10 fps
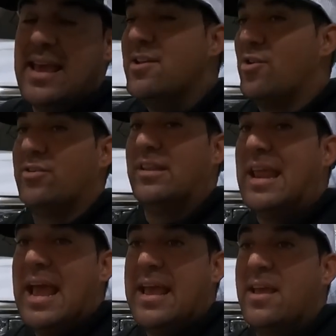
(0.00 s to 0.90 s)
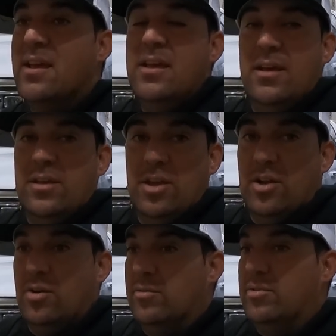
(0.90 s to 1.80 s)
And during the day, you
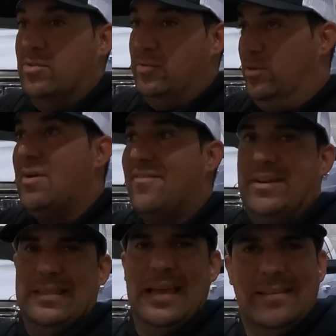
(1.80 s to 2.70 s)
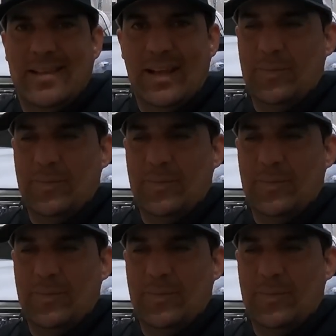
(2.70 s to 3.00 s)
know, you, you don't have any lights on.